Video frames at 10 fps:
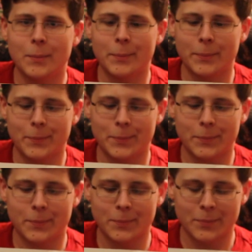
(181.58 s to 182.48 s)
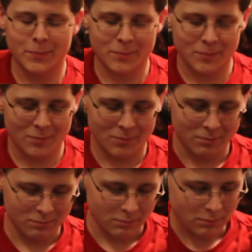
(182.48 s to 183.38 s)

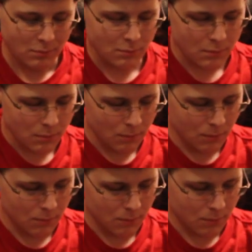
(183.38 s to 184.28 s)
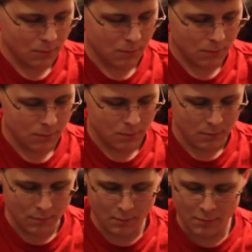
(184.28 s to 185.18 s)

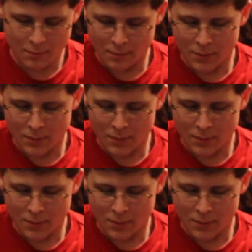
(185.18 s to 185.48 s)
[no speech]